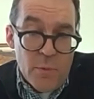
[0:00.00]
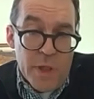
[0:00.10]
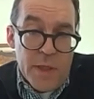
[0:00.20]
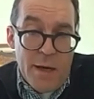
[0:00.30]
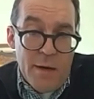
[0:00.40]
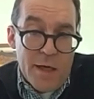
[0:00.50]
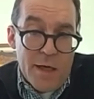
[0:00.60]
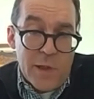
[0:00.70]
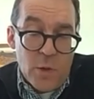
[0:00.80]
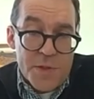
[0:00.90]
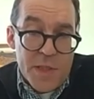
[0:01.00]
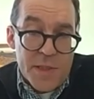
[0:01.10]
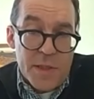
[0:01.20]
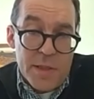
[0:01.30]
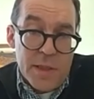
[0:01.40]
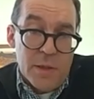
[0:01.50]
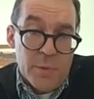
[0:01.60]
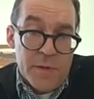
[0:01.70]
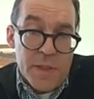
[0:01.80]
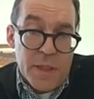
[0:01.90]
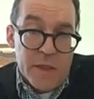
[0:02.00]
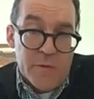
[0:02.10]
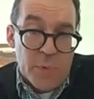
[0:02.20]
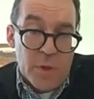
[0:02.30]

we now have clauses that deal with this kind of